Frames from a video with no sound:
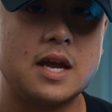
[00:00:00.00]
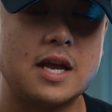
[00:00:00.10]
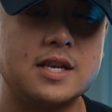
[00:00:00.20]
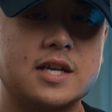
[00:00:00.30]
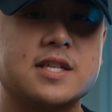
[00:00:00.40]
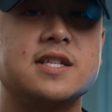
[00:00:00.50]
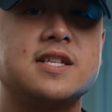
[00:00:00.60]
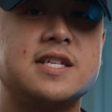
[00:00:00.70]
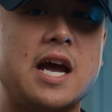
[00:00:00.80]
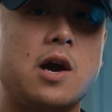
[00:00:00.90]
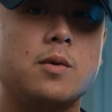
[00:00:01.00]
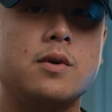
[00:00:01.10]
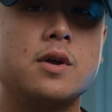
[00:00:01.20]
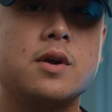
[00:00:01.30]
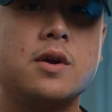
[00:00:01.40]
it doesn't
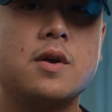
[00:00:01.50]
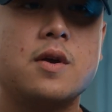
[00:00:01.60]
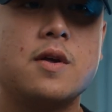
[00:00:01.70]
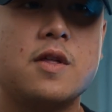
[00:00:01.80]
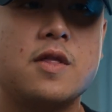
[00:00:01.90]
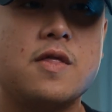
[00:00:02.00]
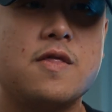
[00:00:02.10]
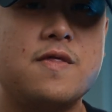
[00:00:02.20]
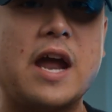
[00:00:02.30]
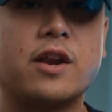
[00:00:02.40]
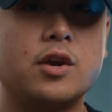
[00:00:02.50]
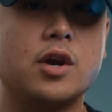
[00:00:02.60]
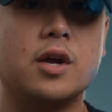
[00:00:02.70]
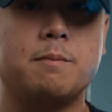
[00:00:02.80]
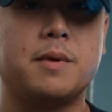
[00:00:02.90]
sound that good